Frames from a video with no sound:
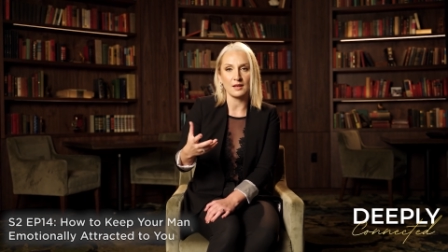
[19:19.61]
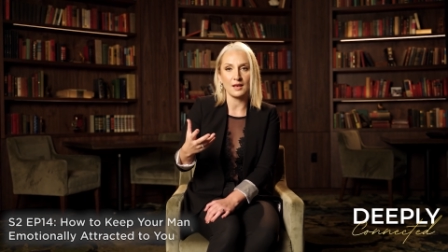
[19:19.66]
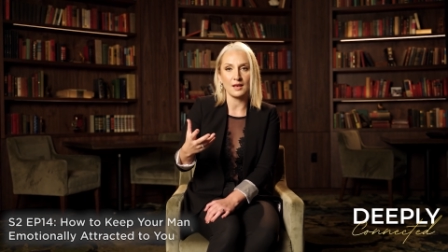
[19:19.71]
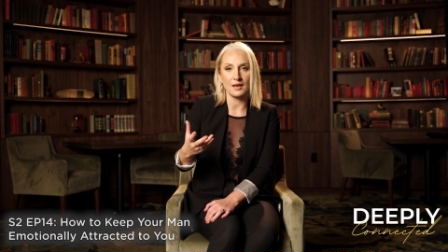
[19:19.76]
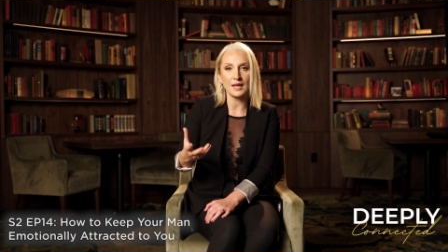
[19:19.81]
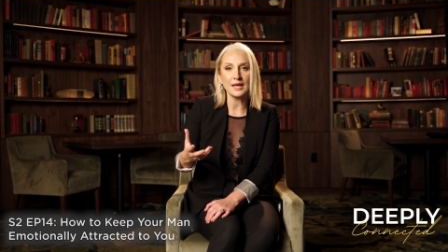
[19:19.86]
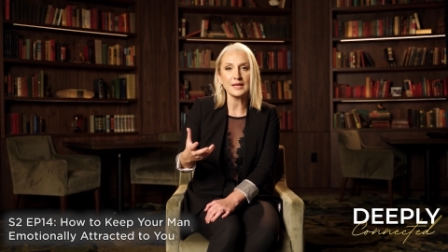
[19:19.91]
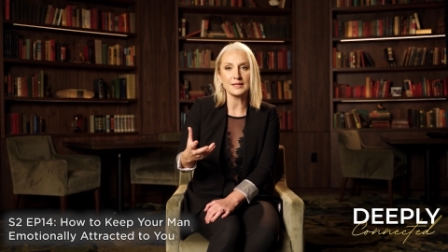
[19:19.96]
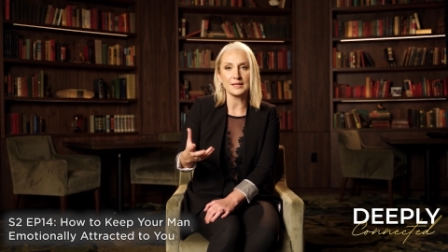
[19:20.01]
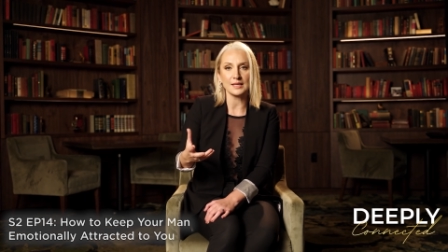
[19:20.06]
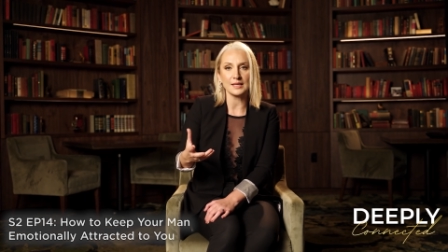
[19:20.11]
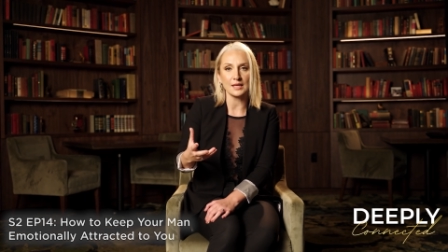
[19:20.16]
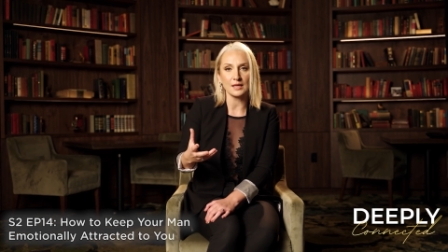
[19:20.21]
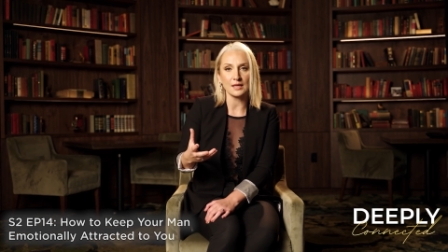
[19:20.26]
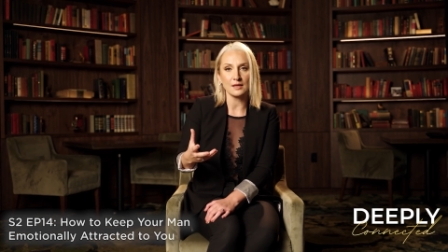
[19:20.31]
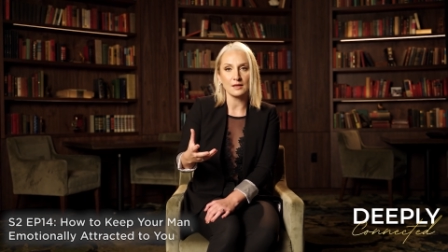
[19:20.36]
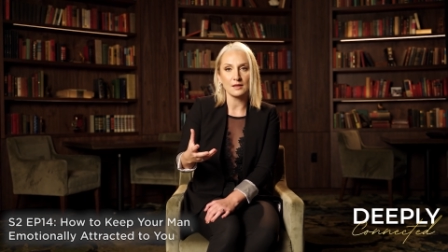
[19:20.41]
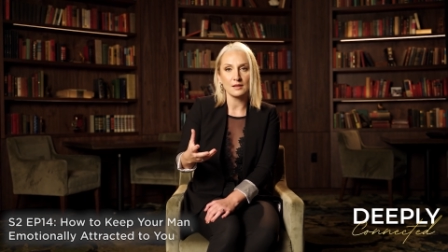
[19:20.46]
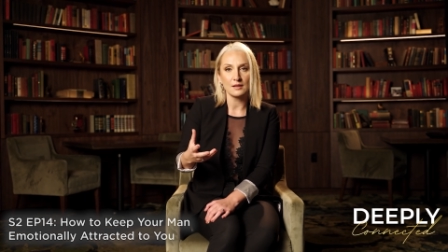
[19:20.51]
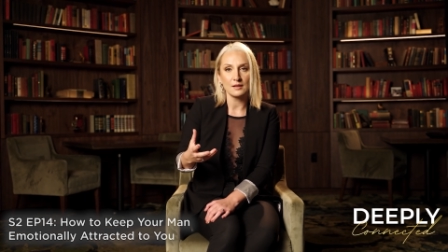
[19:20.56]

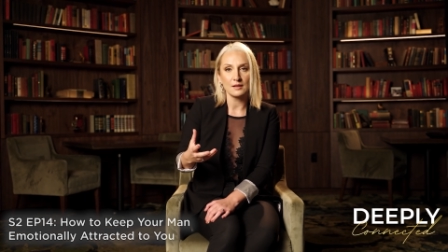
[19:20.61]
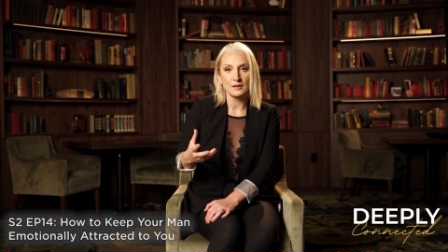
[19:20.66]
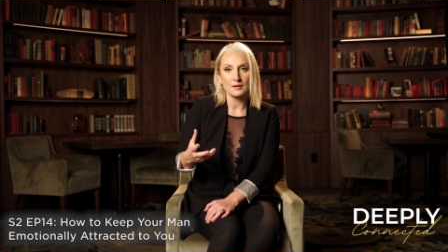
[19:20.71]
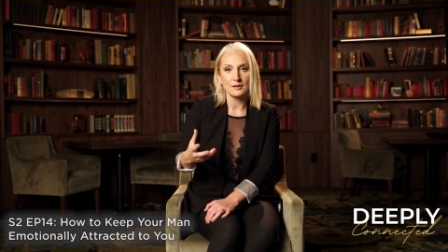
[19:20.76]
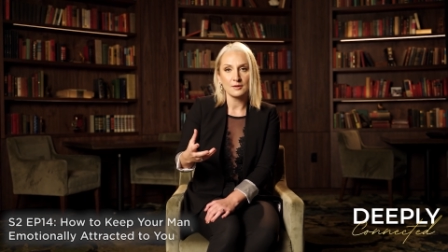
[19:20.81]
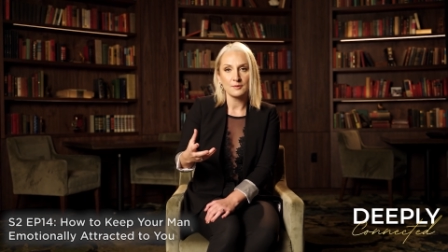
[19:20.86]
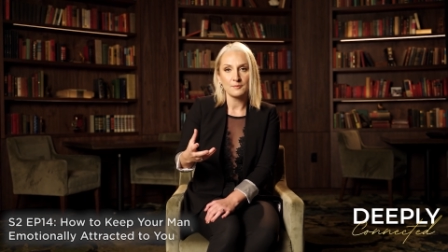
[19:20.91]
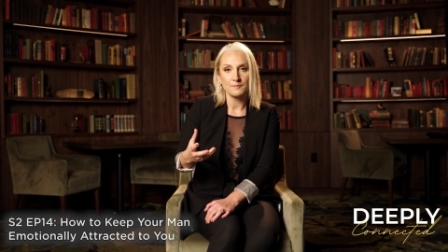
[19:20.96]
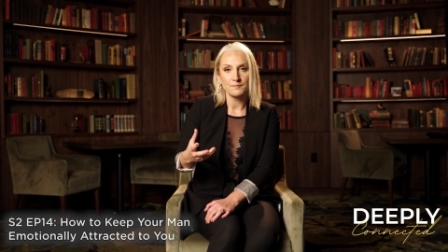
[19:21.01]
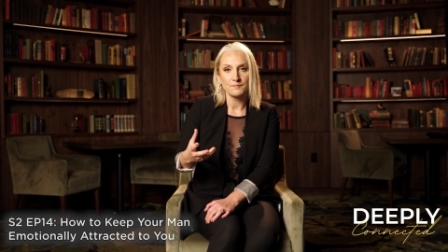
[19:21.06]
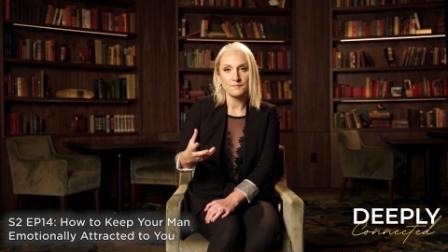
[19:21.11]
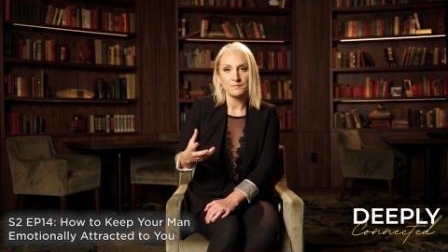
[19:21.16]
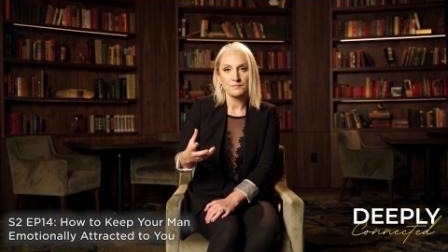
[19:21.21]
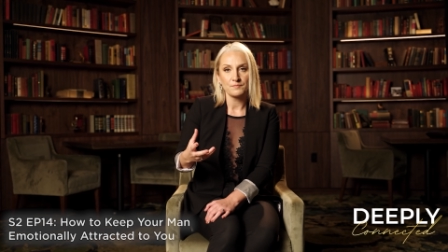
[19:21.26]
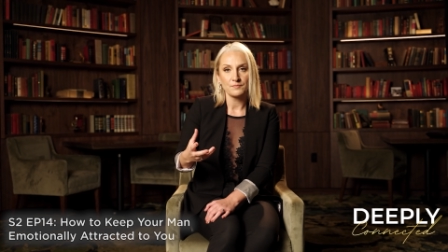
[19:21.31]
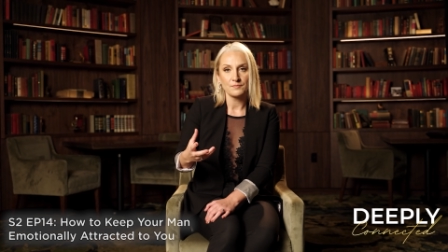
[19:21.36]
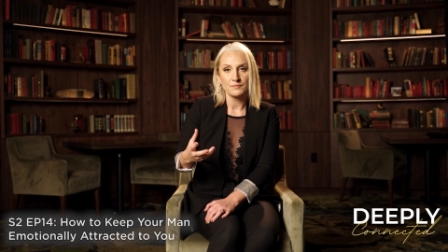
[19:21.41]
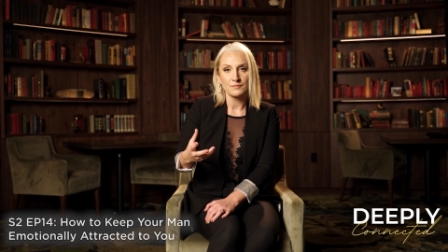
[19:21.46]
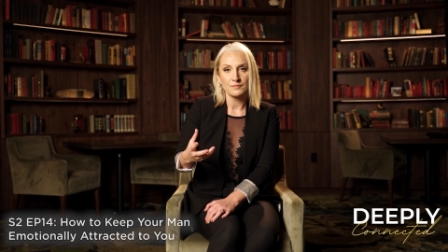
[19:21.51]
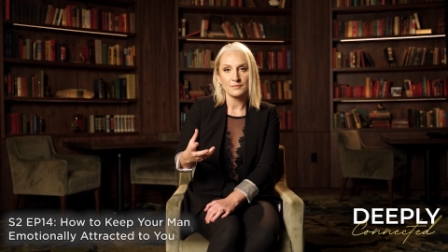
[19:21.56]
lately
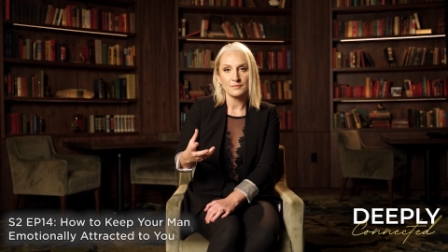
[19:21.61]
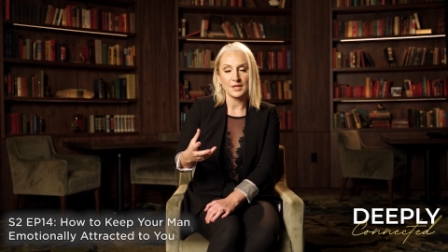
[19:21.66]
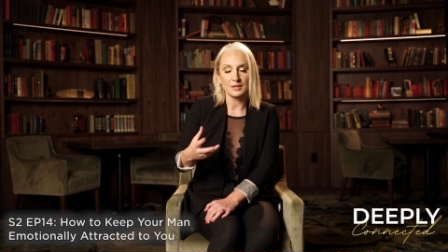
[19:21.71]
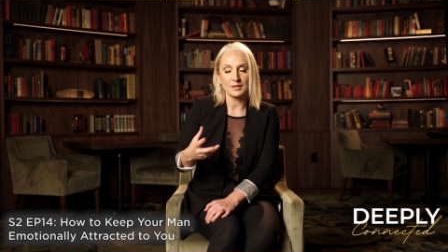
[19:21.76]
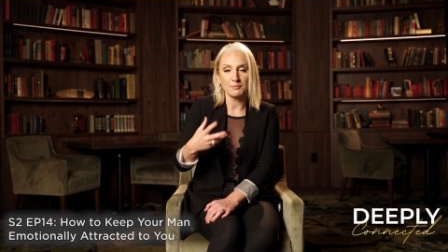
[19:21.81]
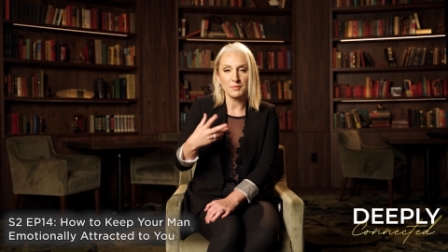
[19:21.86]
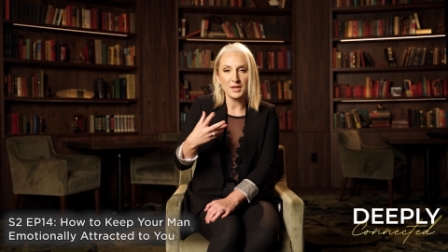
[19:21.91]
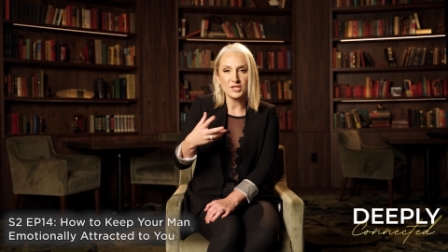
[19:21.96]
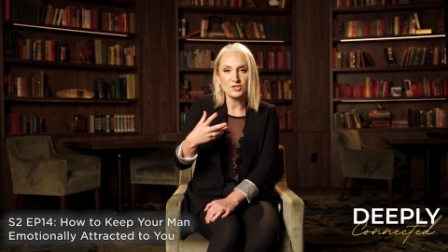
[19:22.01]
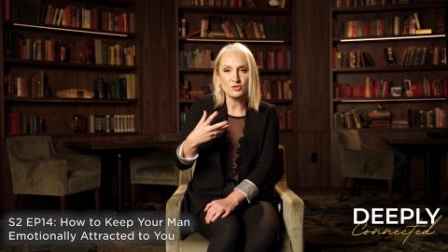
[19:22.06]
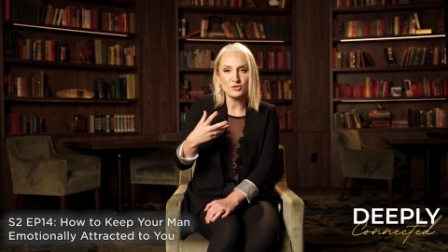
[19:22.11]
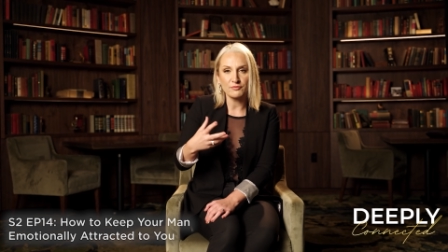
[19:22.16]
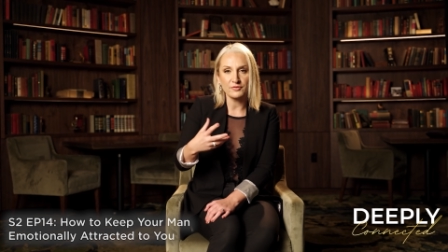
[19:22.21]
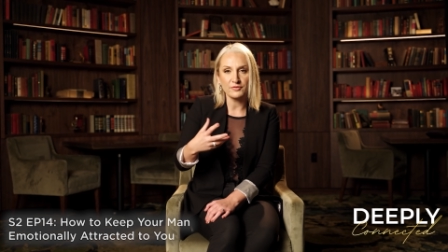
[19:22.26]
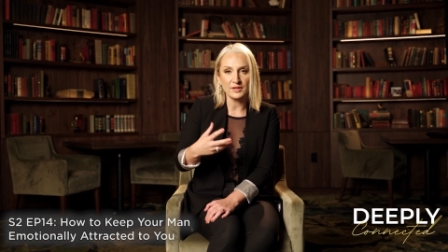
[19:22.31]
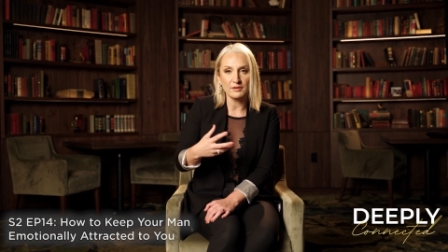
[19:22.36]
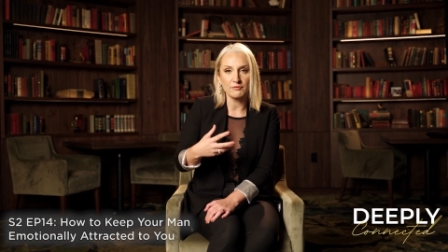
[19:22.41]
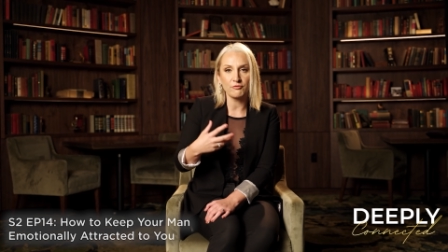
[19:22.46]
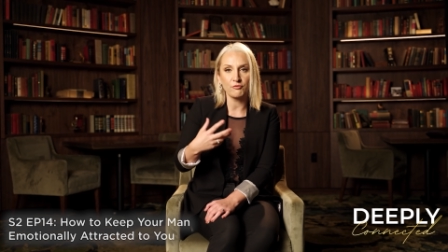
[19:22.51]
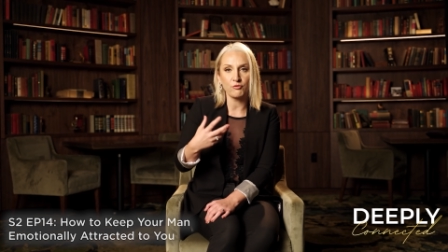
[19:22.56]
that made you
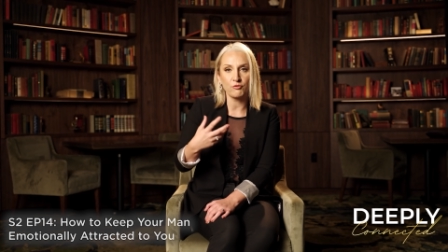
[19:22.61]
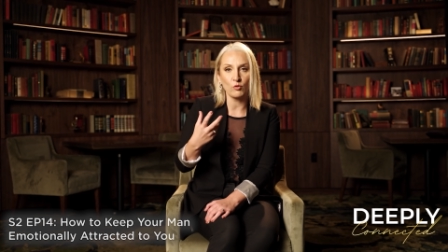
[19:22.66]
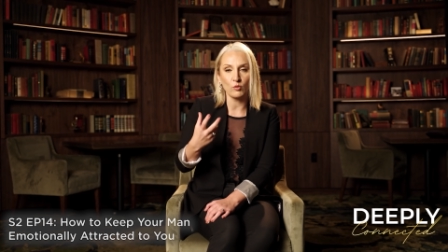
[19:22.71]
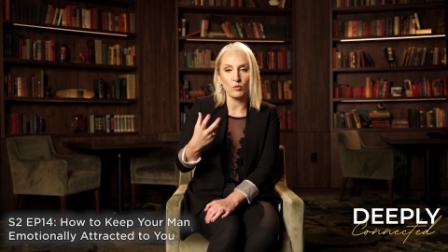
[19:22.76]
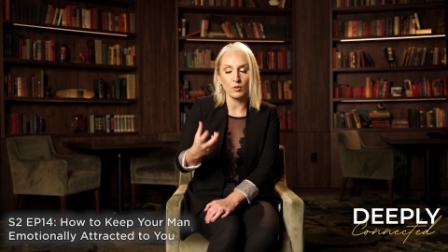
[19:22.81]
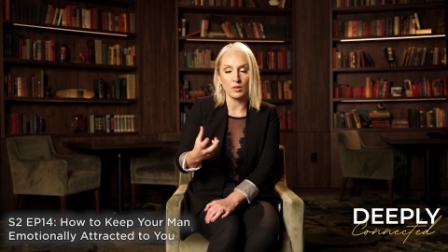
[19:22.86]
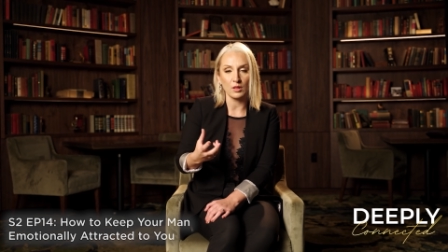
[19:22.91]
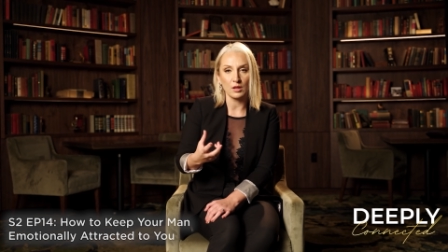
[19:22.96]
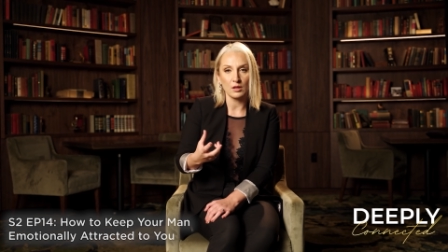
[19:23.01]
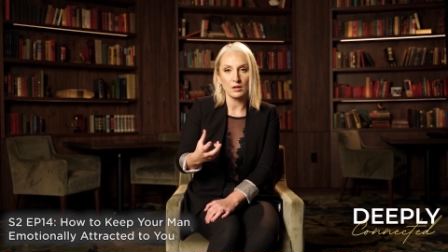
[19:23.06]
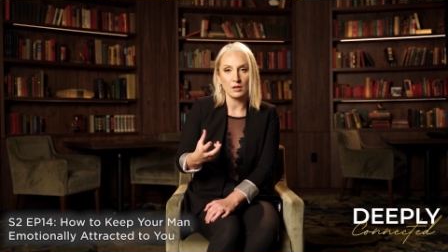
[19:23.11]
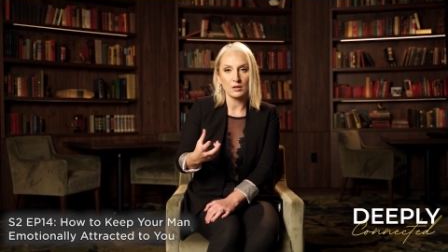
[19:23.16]
feel full?